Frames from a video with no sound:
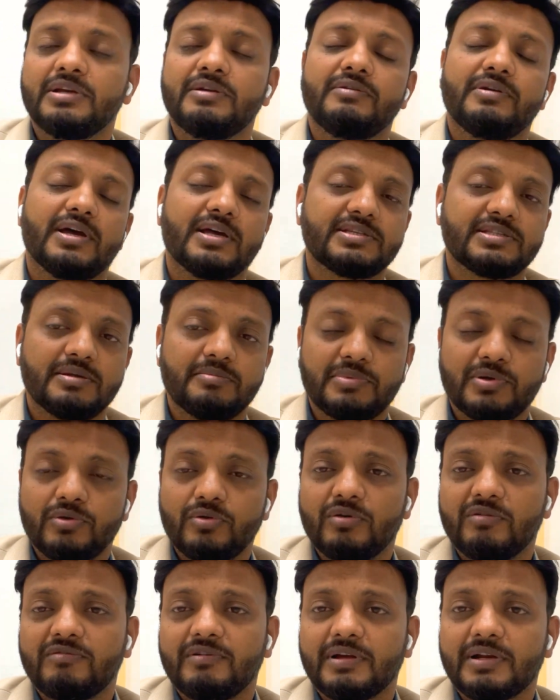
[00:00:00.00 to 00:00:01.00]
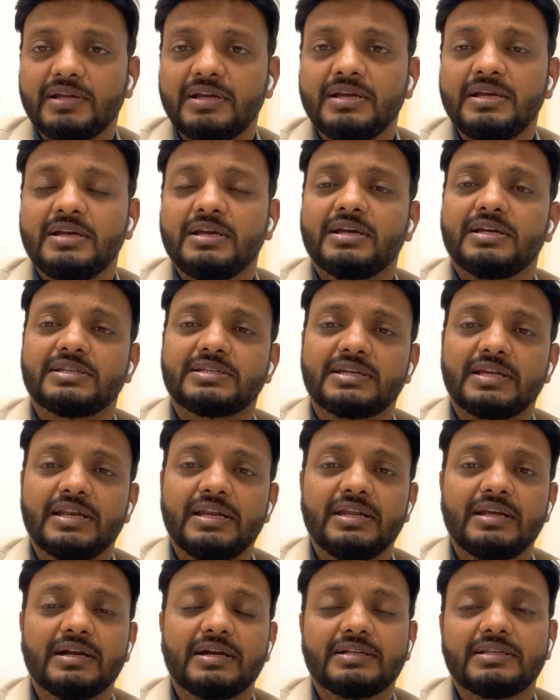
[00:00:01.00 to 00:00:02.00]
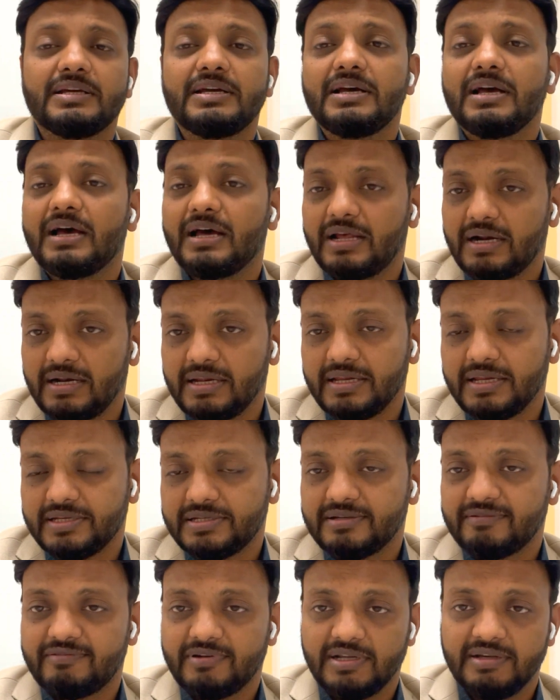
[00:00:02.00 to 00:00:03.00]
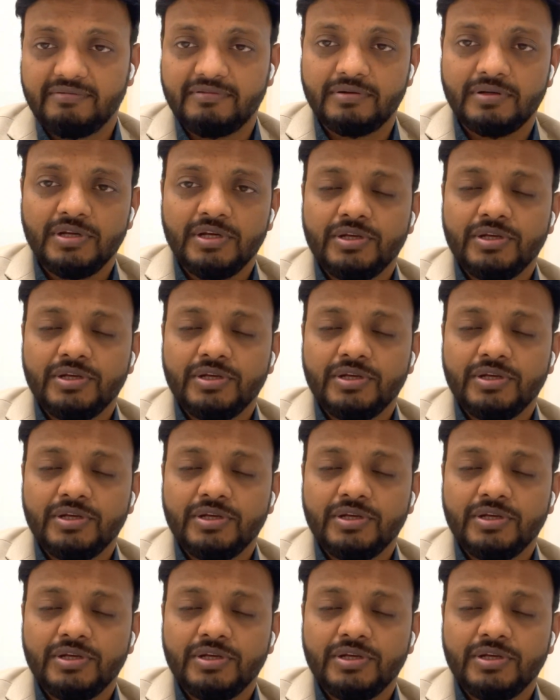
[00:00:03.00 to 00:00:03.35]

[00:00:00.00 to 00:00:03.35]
We ask them to go for a screening at the early age of life.